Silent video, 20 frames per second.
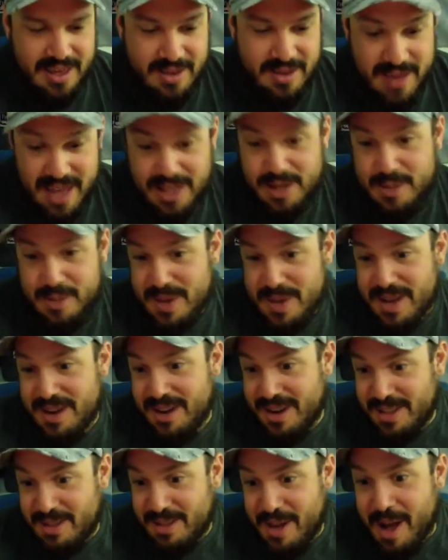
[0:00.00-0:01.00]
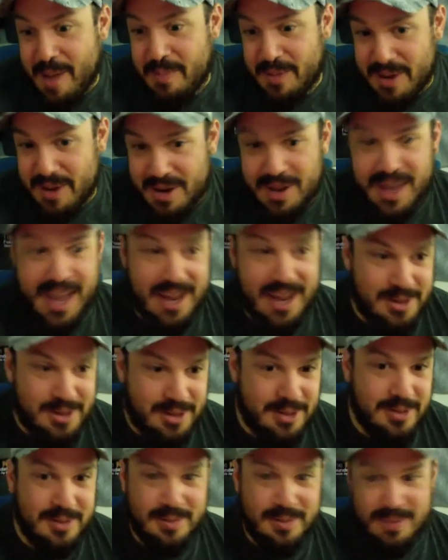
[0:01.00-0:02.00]
you get to be an early adopter. You
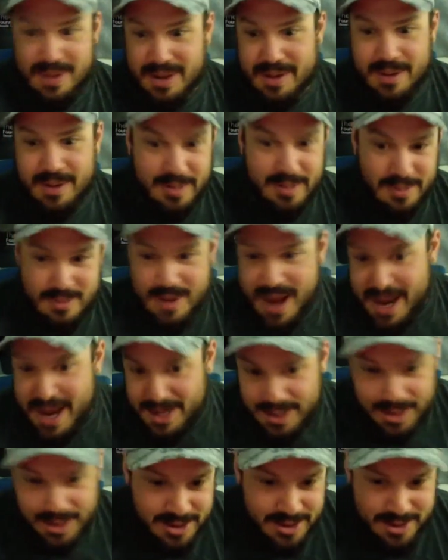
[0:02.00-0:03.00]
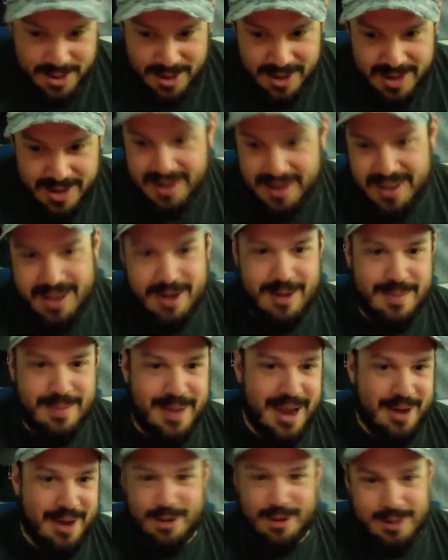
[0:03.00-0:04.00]
get to, register,
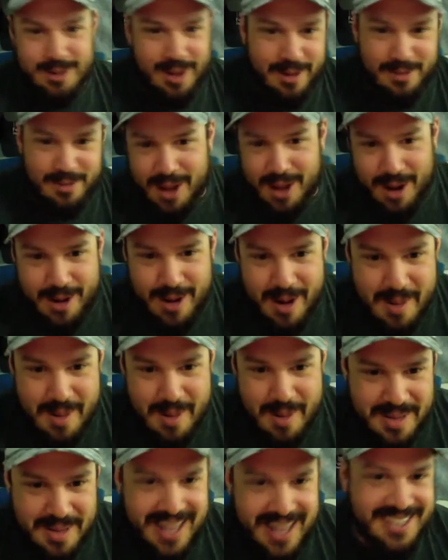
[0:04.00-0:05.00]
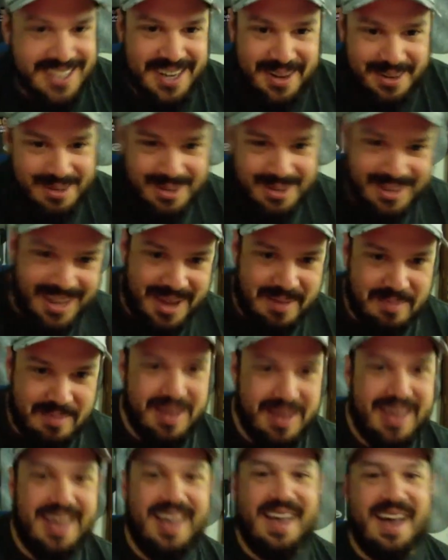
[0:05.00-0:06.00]
Microsoft.com and then sell to
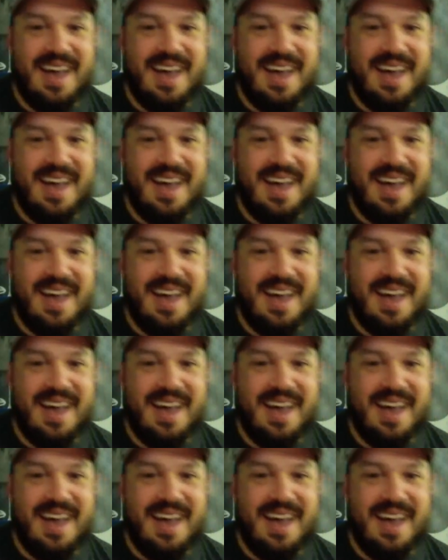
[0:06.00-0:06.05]
them.